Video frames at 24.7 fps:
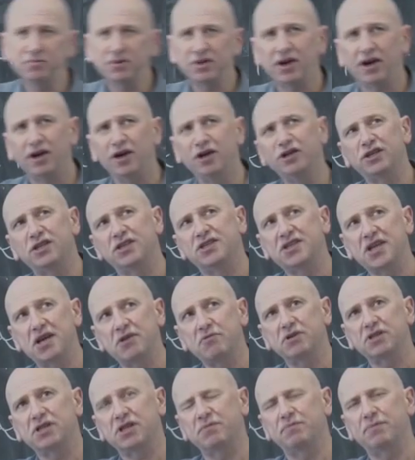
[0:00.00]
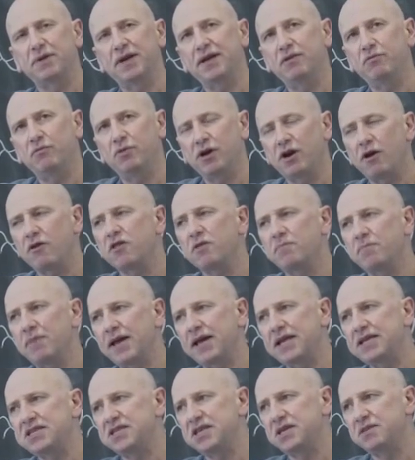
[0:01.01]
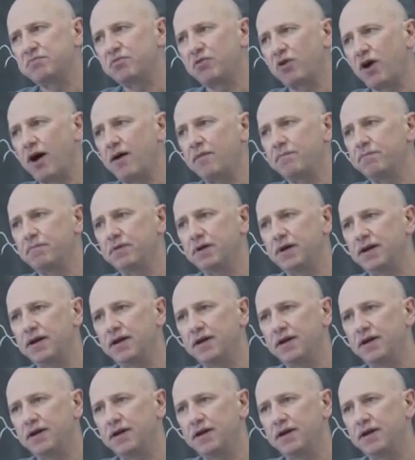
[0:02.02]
bit hard to say what the what are the Bayesian prop